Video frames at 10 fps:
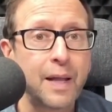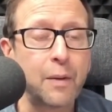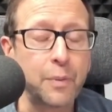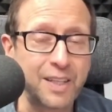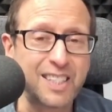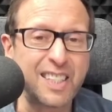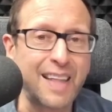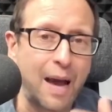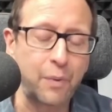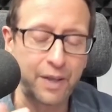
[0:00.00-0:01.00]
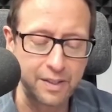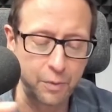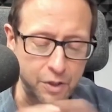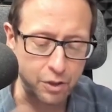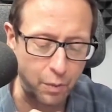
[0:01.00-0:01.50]
And we can see that. We can
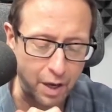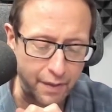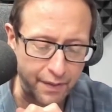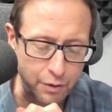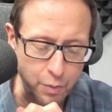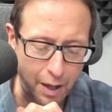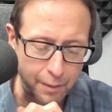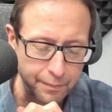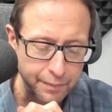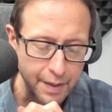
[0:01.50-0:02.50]
see what's going on there as well.